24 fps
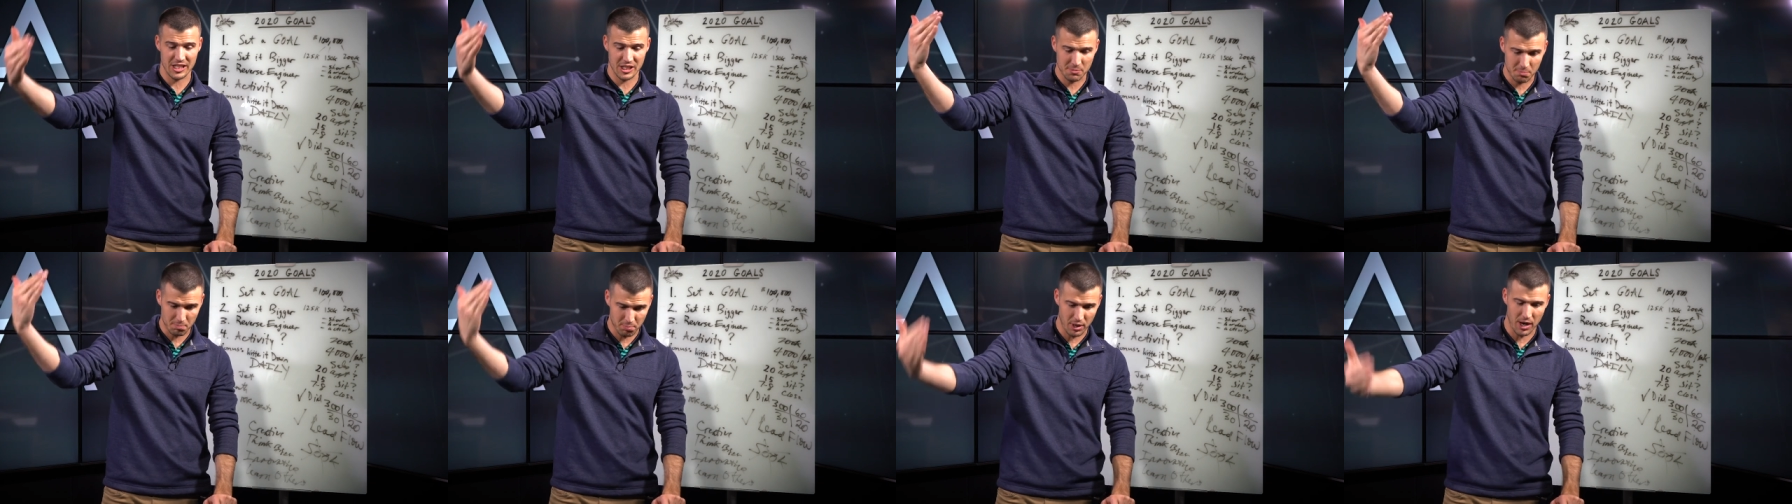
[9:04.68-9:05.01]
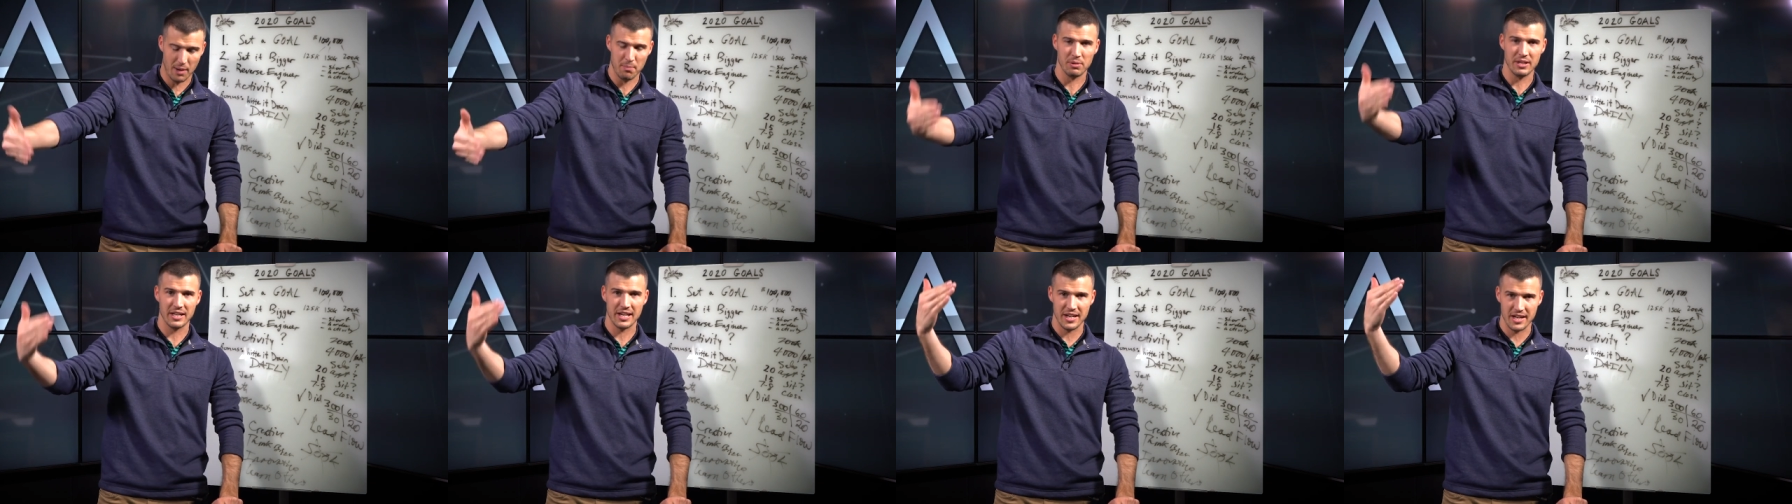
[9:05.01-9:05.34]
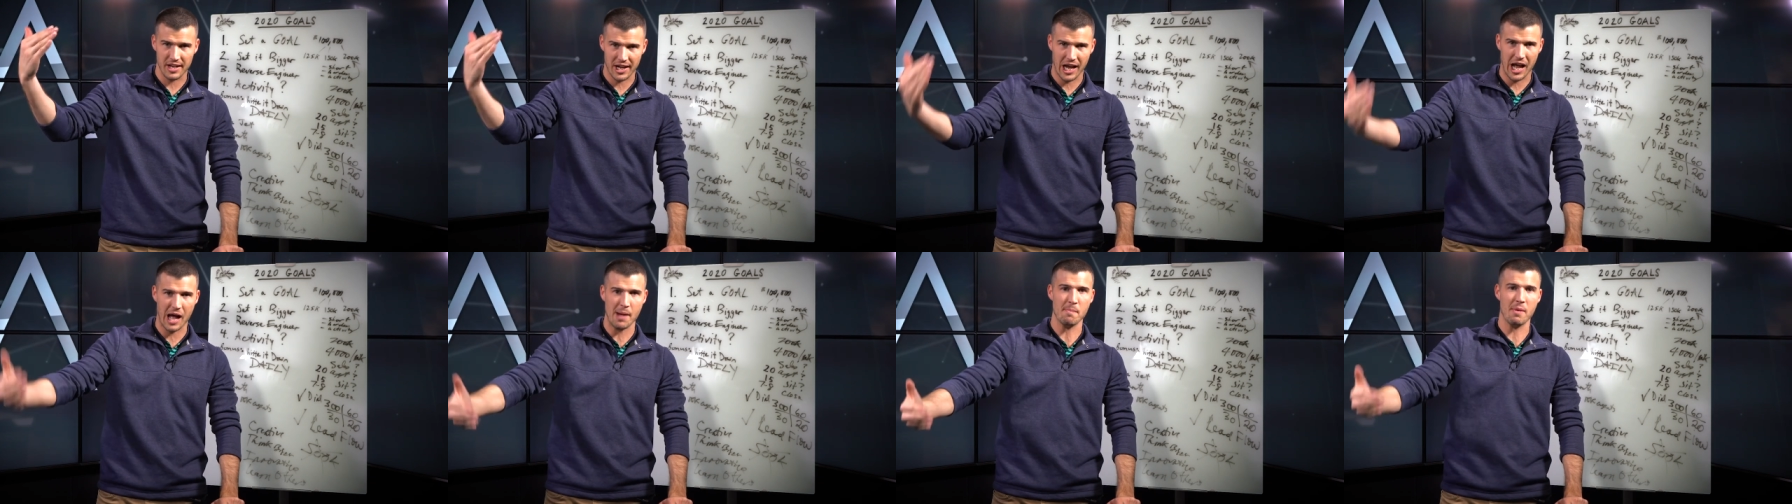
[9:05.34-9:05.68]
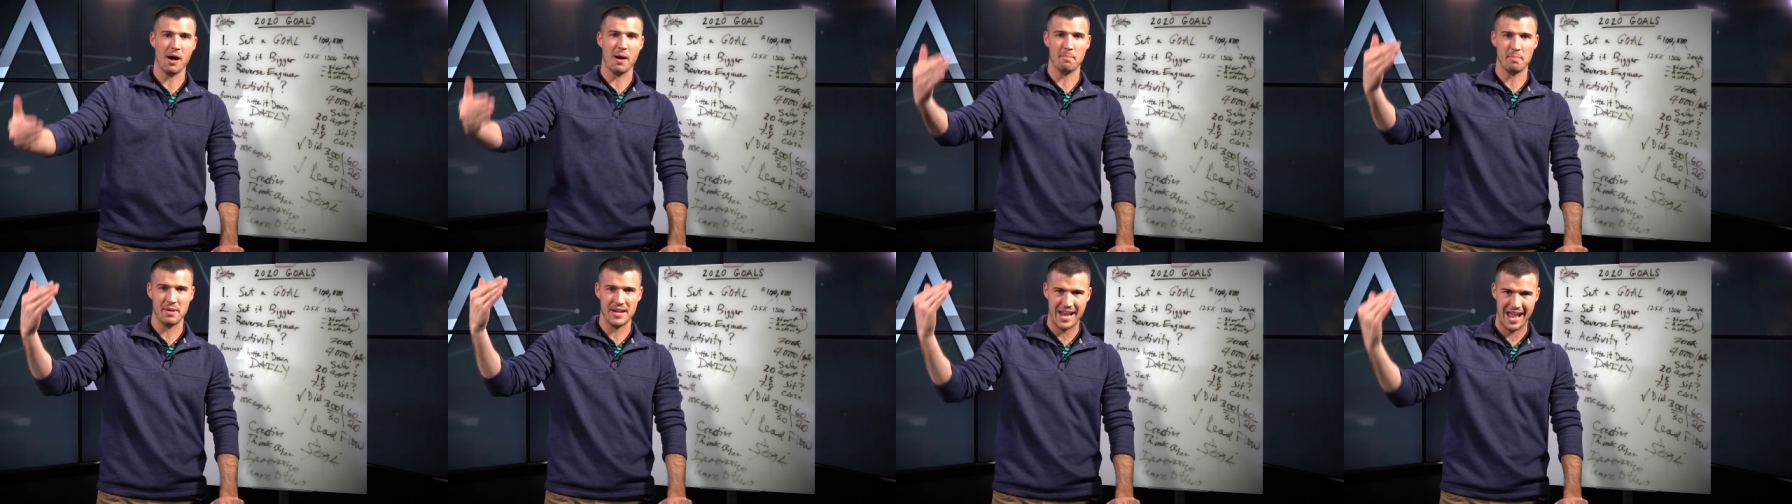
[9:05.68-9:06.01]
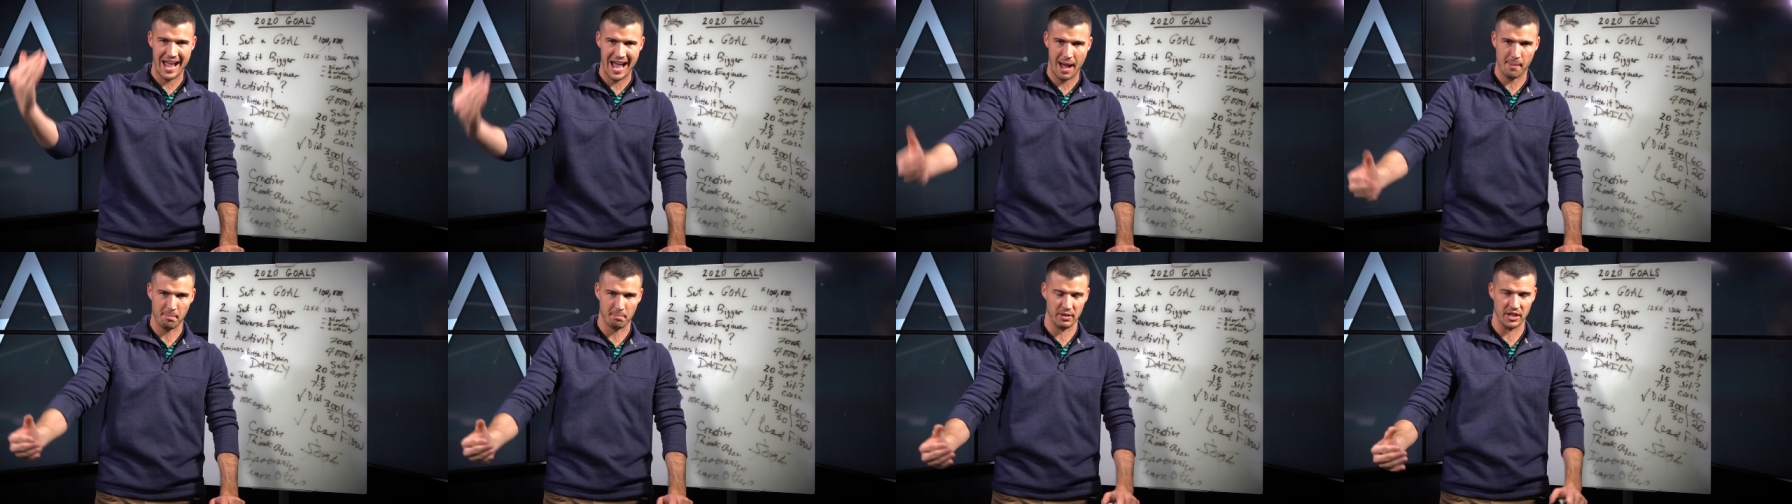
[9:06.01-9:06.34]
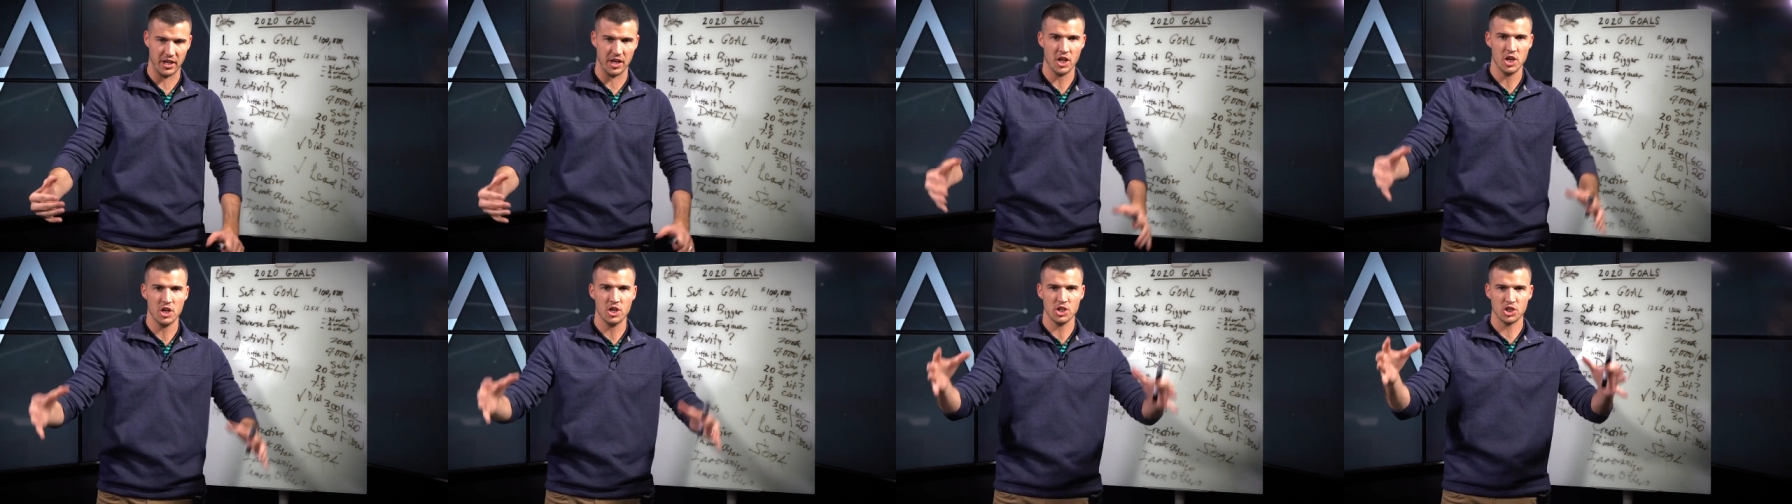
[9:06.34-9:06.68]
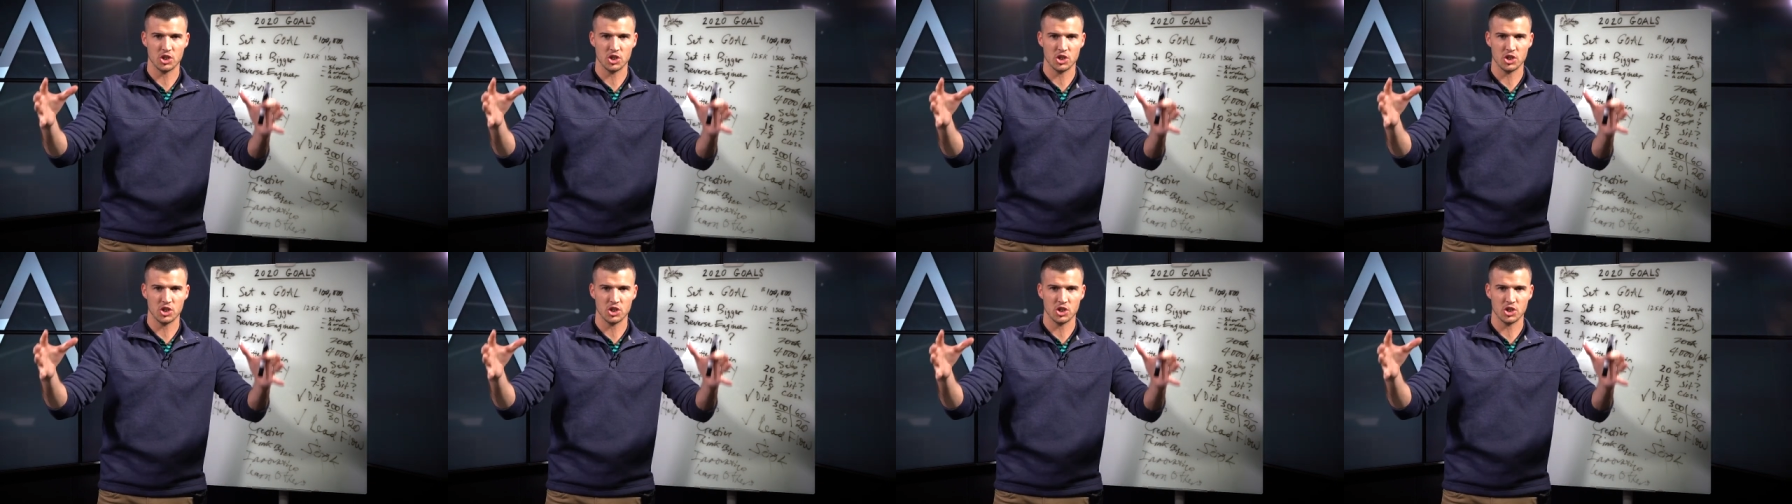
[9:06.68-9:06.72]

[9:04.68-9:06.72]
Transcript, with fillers: it's probably going to come up and happen.